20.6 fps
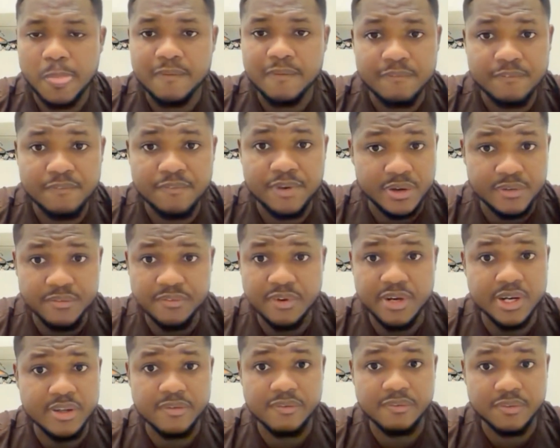Very,
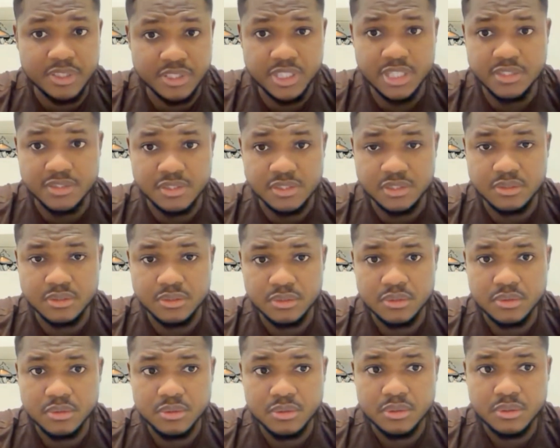very efficient.
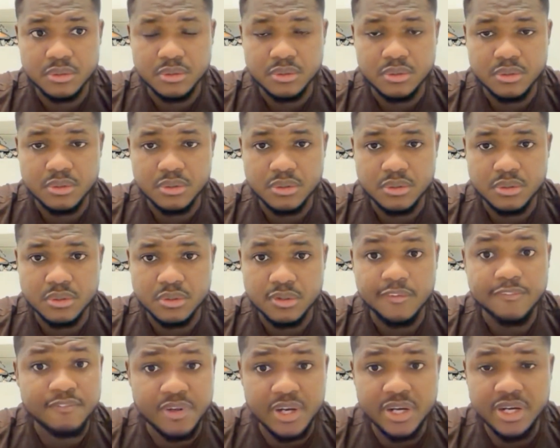
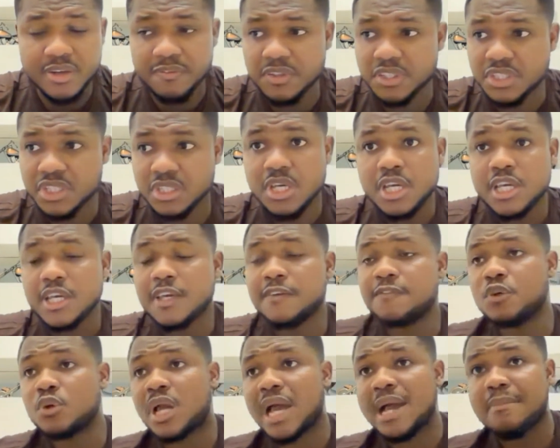Very efficient. If
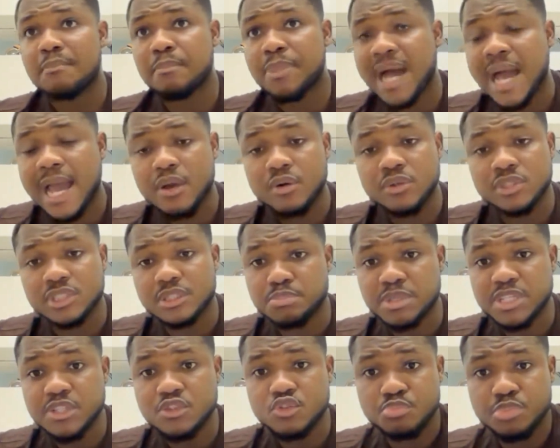you can buy on the
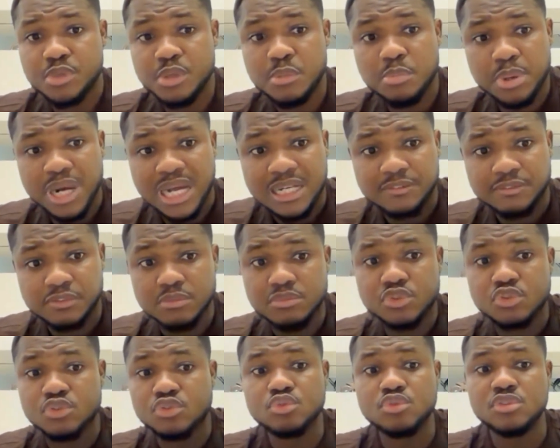P2P platform
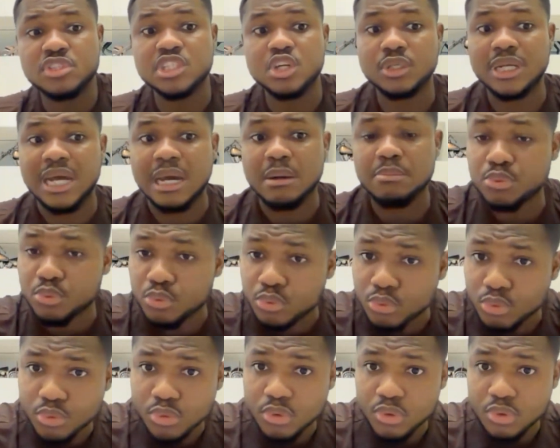to use the order
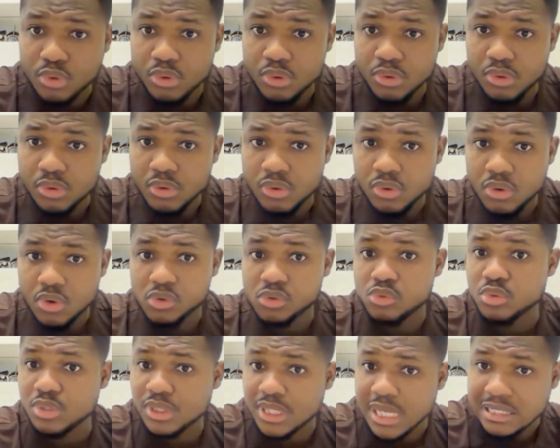book on
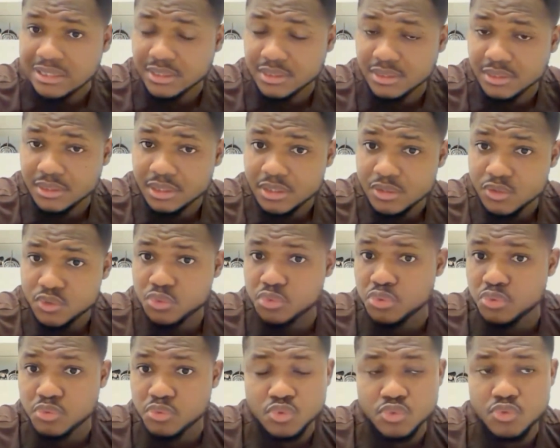Quidax
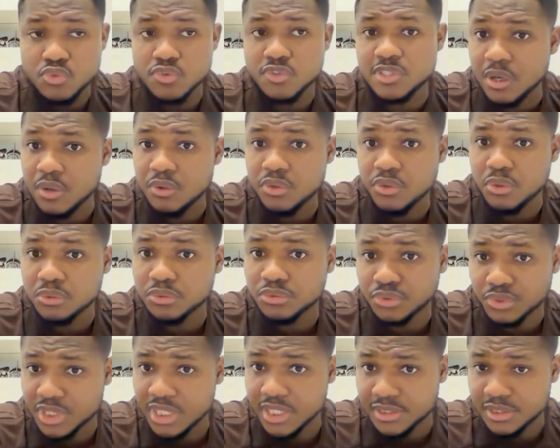to sell your
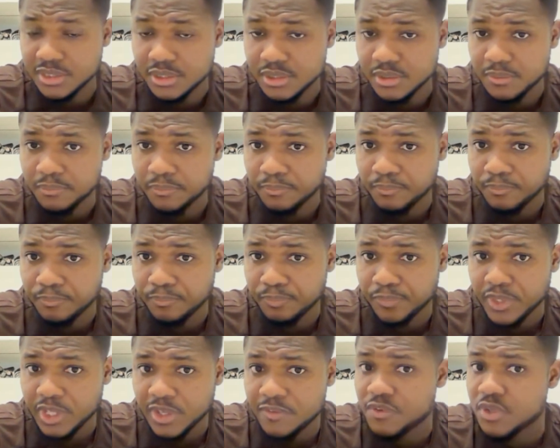trade,
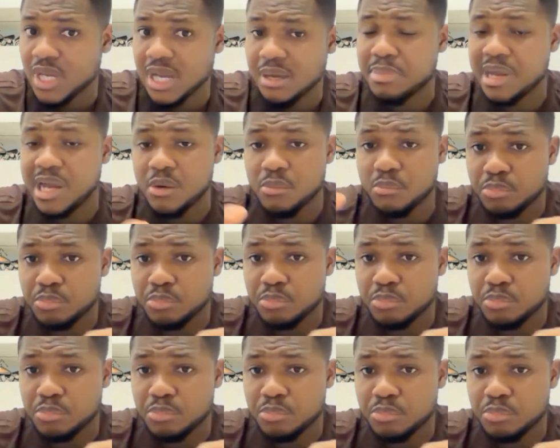if you can buy on
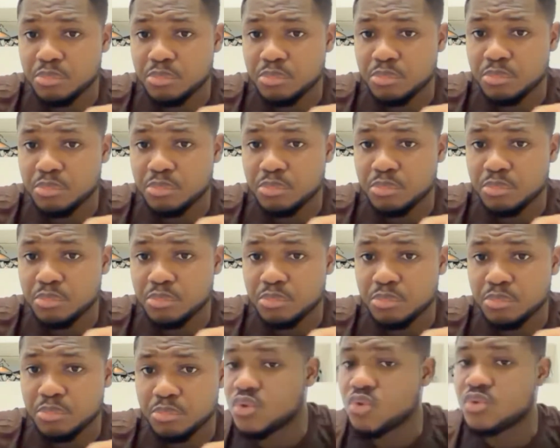P2P platform
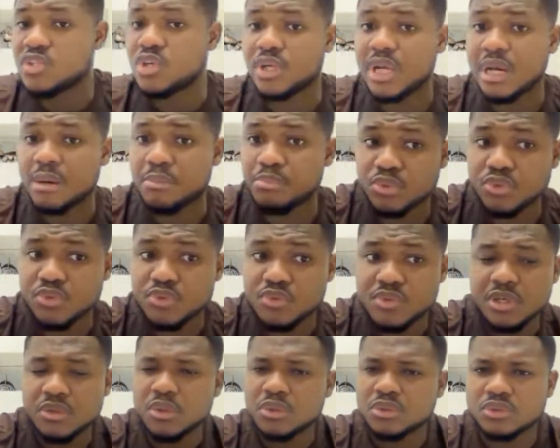to use the order book to
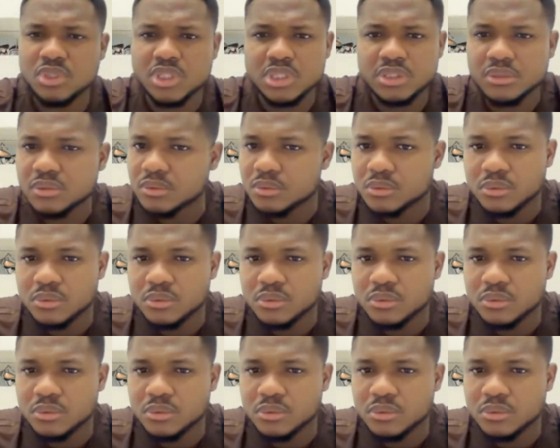sell your trade,